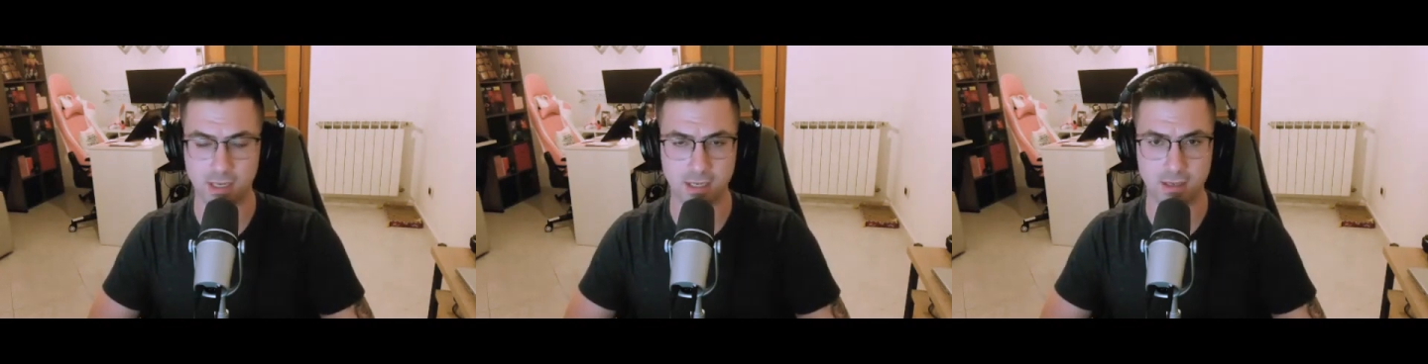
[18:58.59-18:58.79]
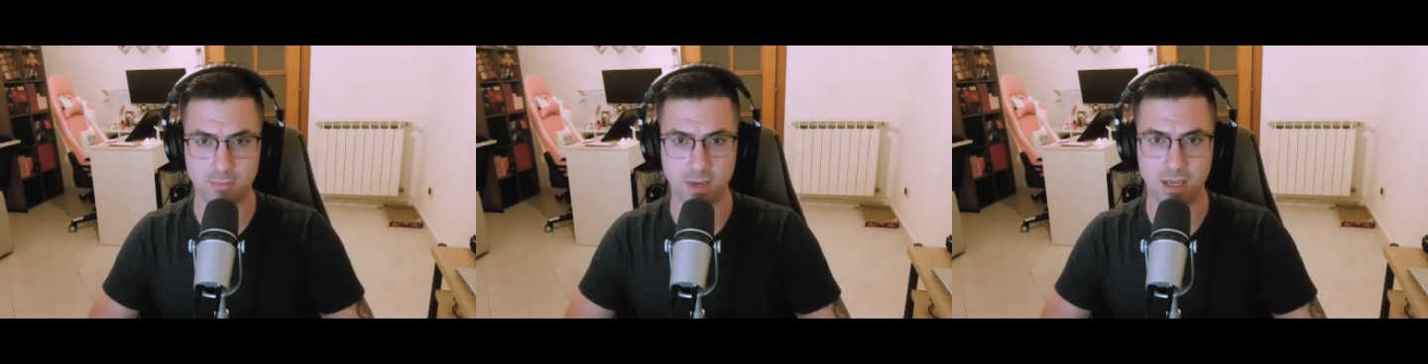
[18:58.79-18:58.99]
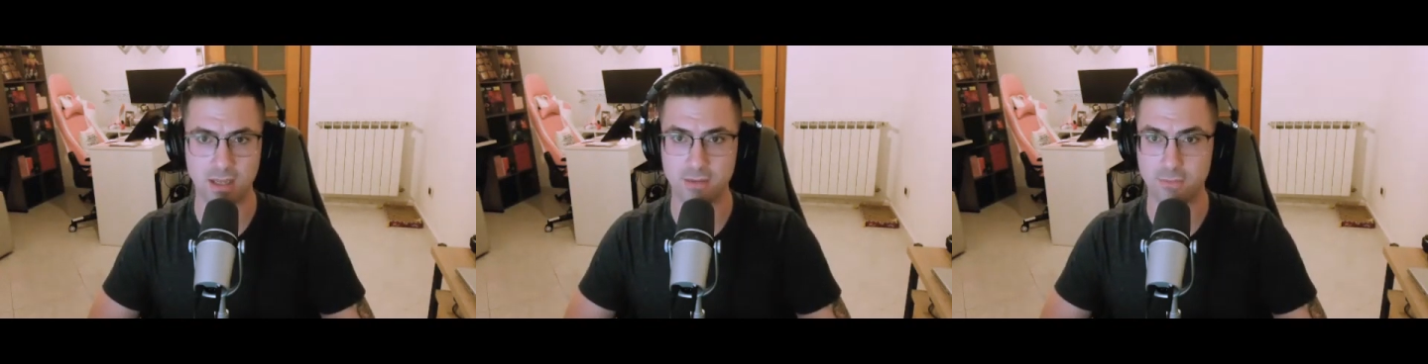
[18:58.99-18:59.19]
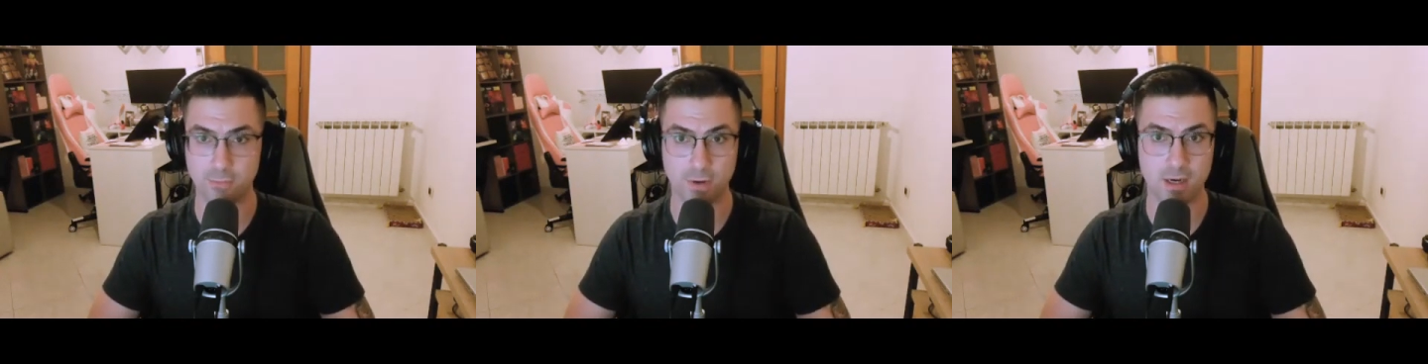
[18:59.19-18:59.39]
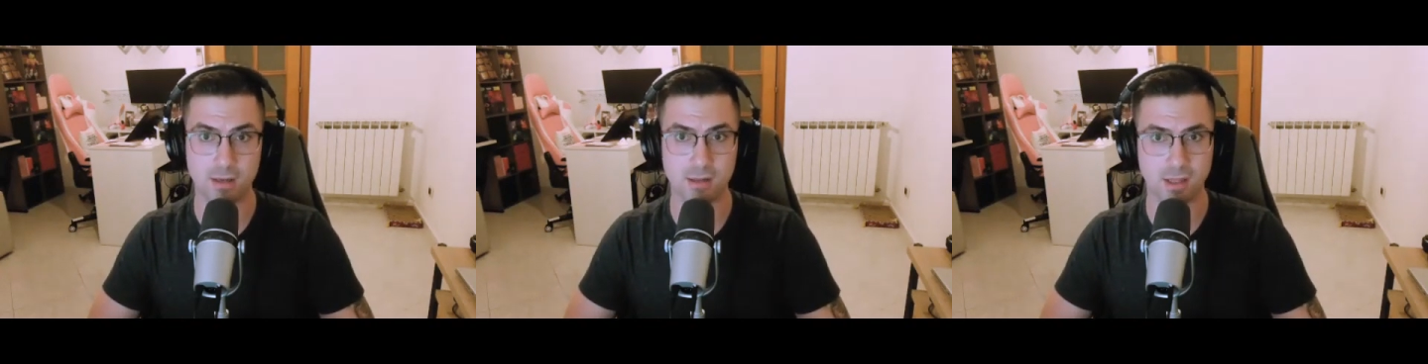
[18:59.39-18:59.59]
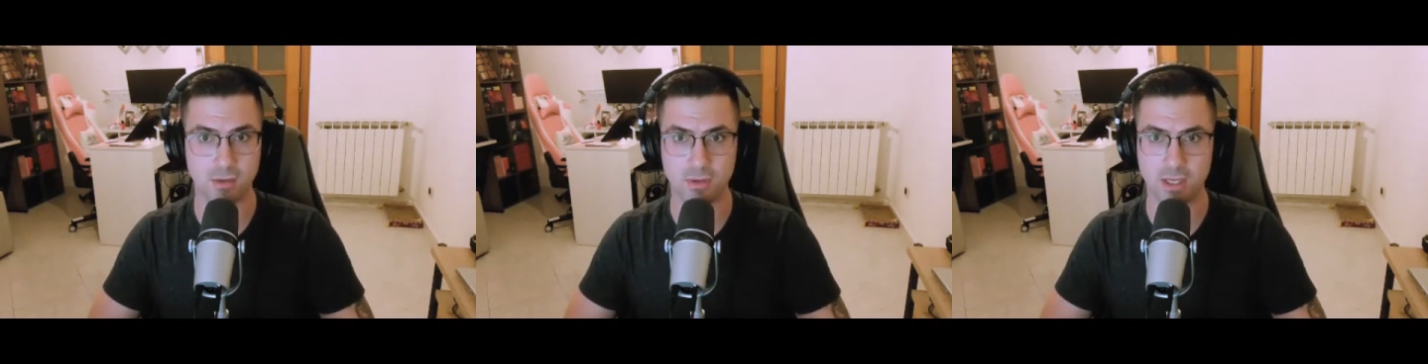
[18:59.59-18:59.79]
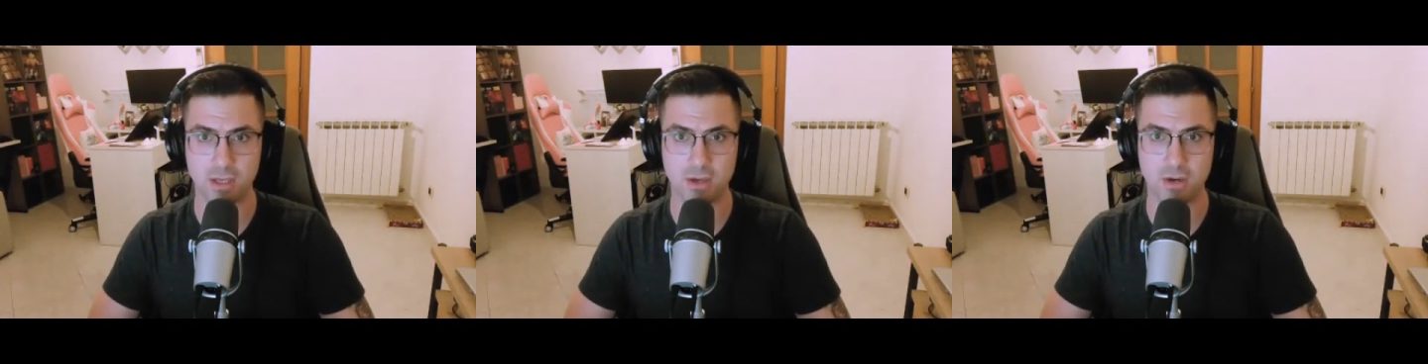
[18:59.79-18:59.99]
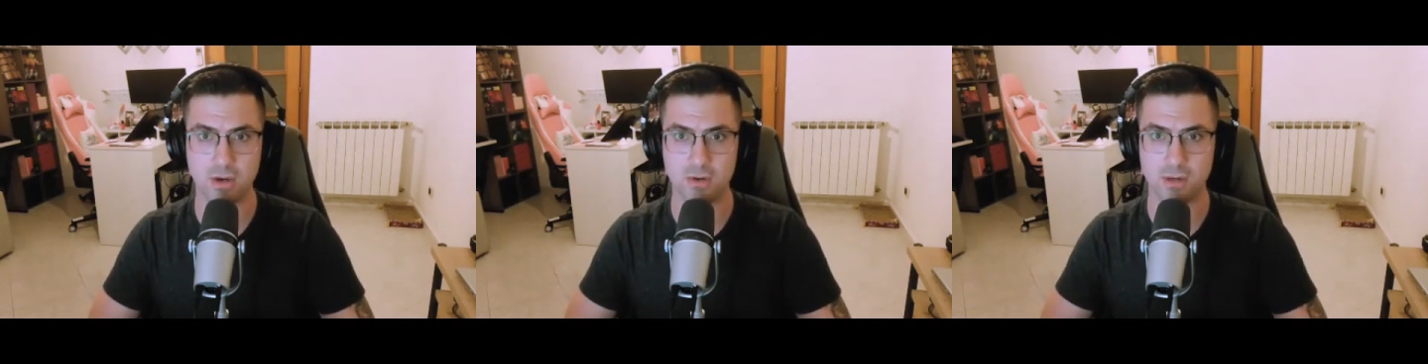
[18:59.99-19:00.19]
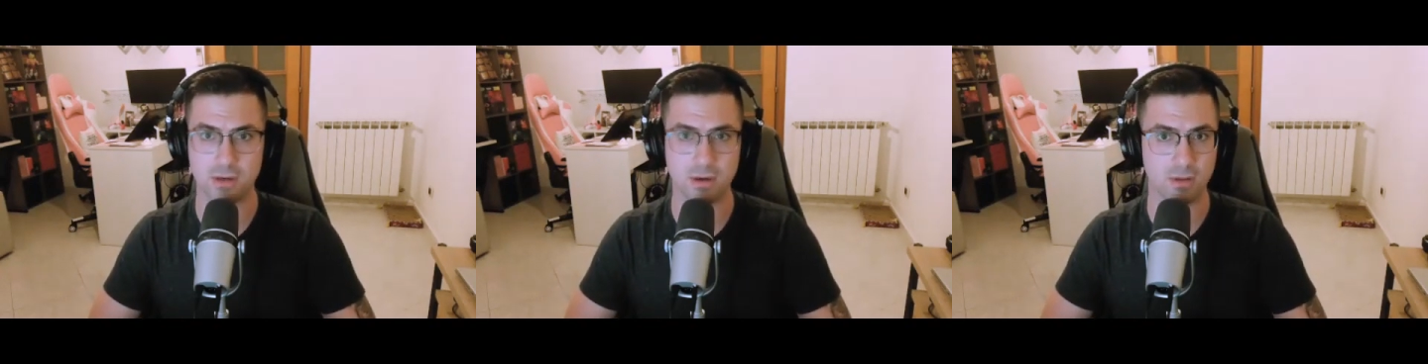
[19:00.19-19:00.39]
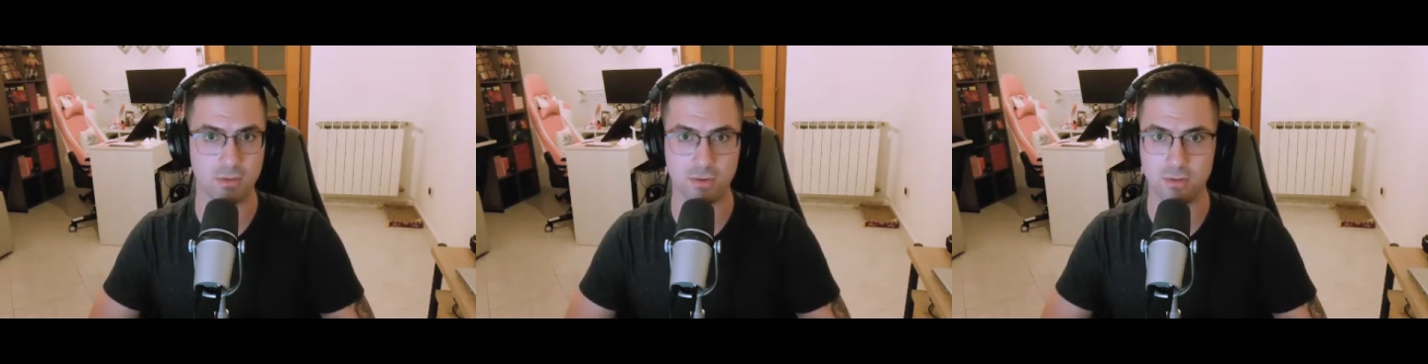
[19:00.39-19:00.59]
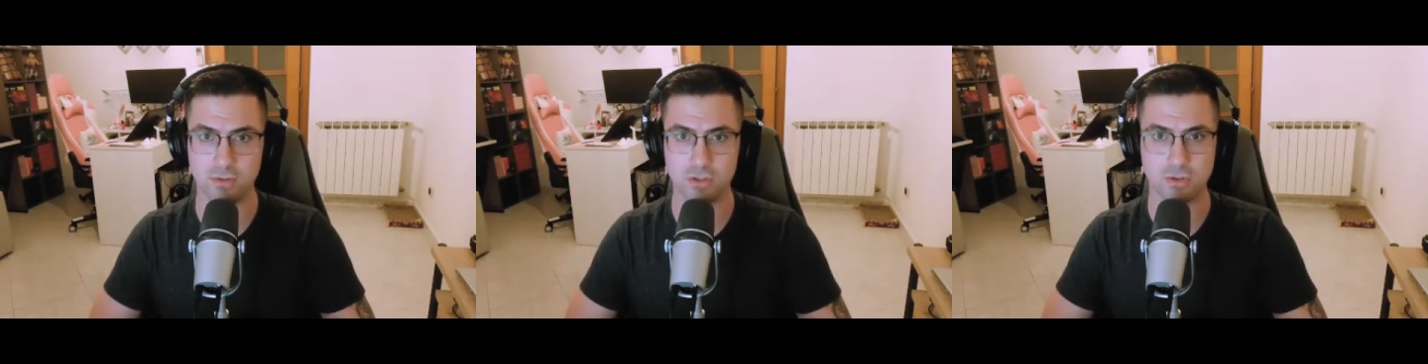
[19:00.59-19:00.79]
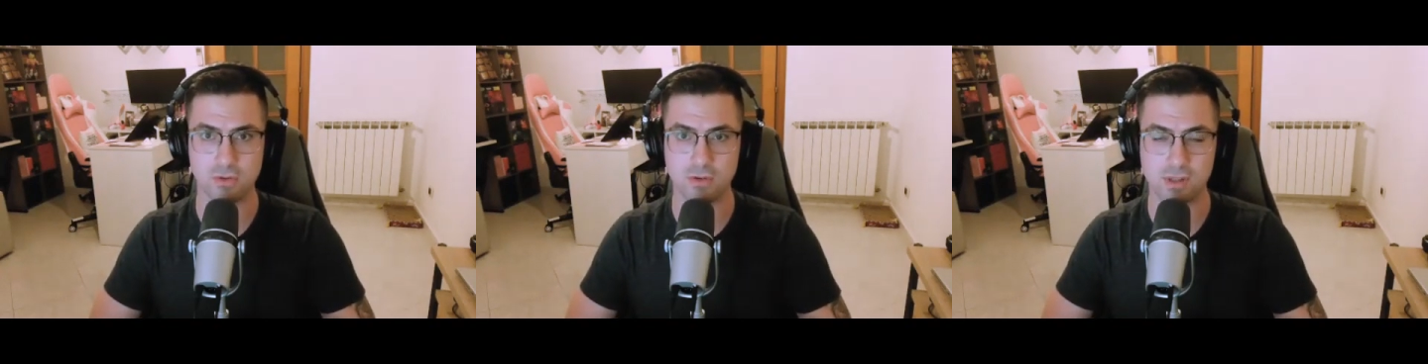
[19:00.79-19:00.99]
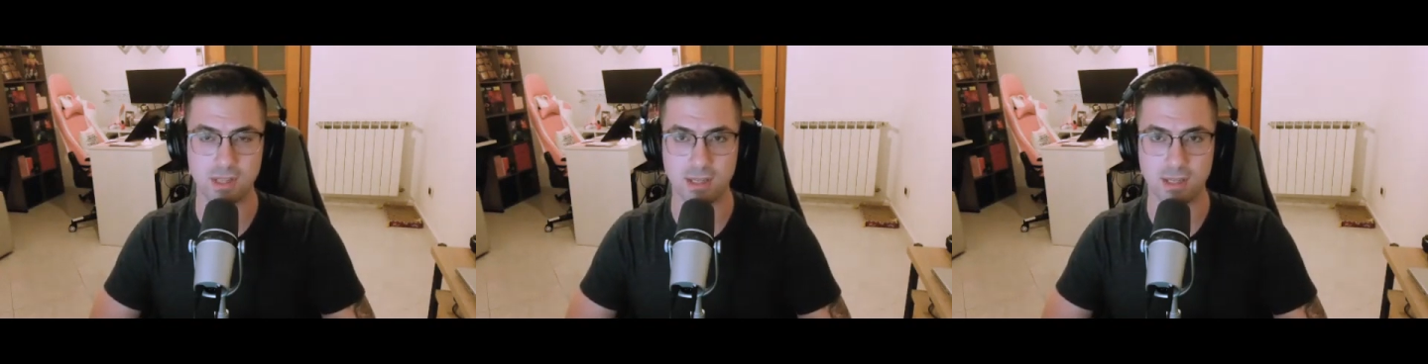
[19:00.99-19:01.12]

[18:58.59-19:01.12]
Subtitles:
any of my friends out here and other junior